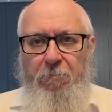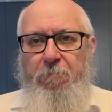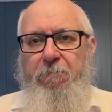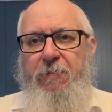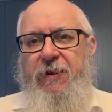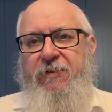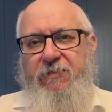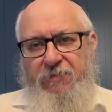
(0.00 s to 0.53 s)

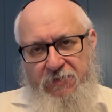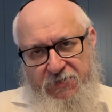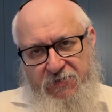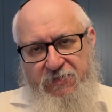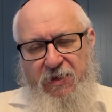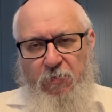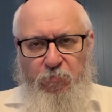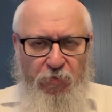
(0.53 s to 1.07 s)
but this
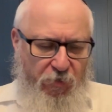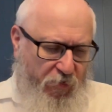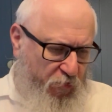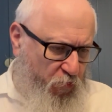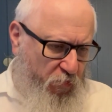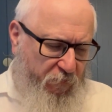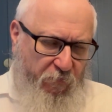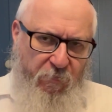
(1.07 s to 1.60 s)
time we've got to
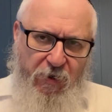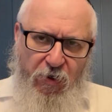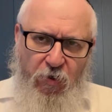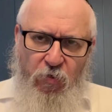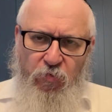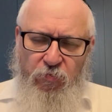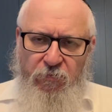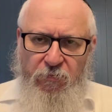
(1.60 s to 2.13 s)
do it from our
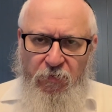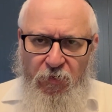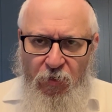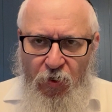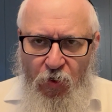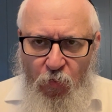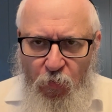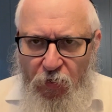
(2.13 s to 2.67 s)
own.
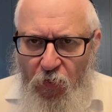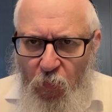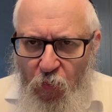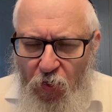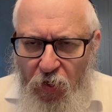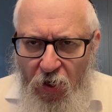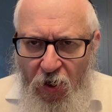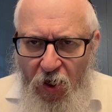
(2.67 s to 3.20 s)
We've got to
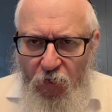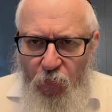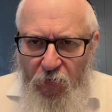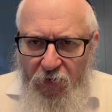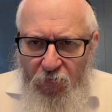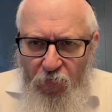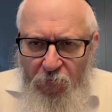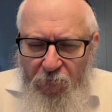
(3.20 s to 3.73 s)
work hard. We've got
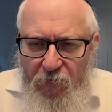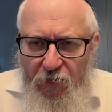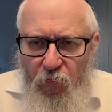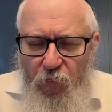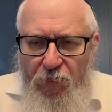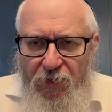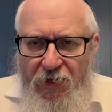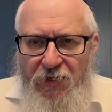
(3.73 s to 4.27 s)
to reveal
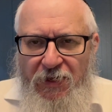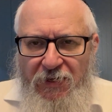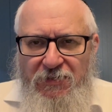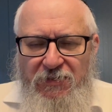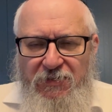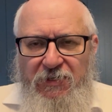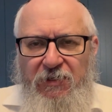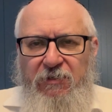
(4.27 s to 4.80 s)
within
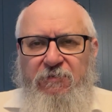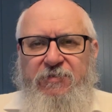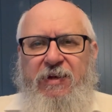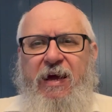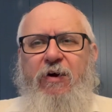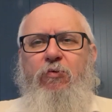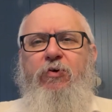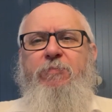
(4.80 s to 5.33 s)
ourselves
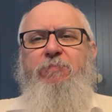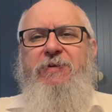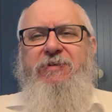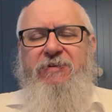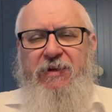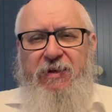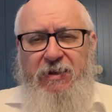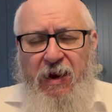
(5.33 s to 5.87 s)

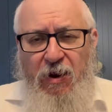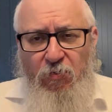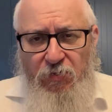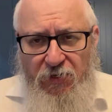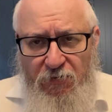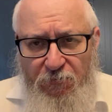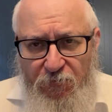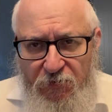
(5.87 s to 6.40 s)
our
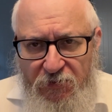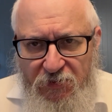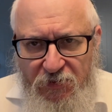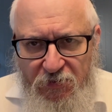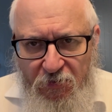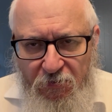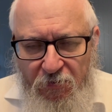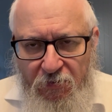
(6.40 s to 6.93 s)
infinite
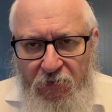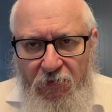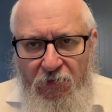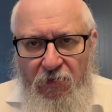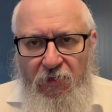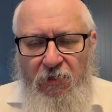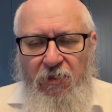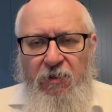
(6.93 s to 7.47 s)
soul
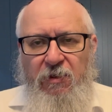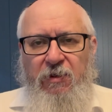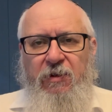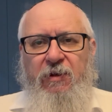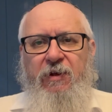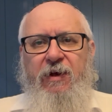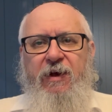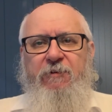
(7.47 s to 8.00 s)

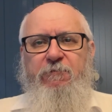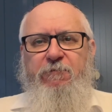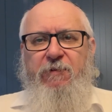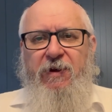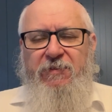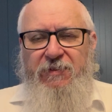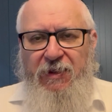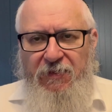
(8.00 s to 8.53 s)
and
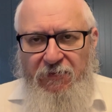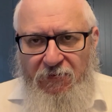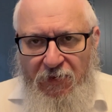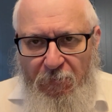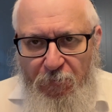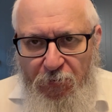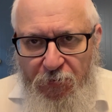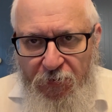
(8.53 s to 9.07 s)
find that
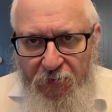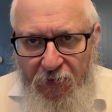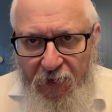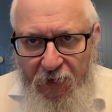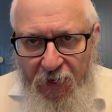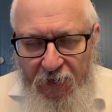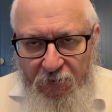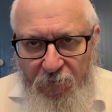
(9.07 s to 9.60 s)
depth
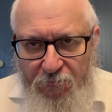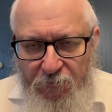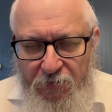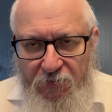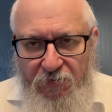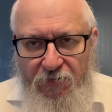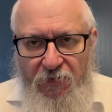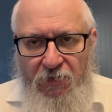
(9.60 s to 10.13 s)
and
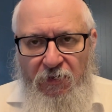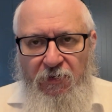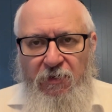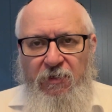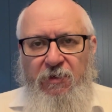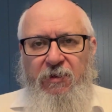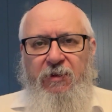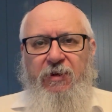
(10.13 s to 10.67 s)
infinity
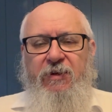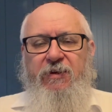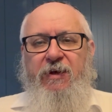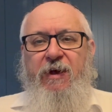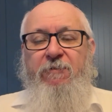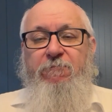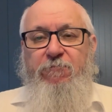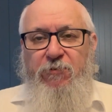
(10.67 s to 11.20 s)
in
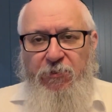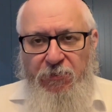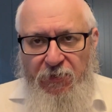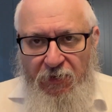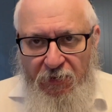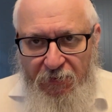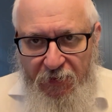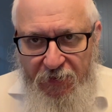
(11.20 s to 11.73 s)

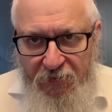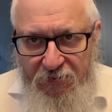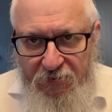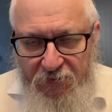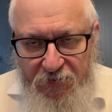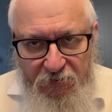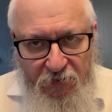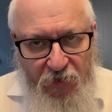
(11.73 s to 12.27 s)
everything that
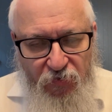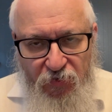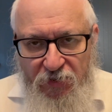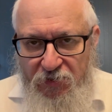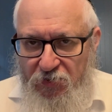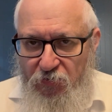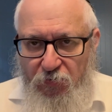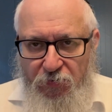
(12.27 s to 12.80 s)
exists, not just
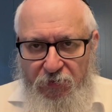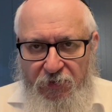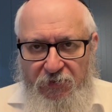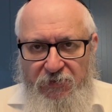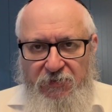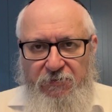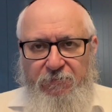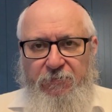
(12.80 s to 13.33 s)
the good things,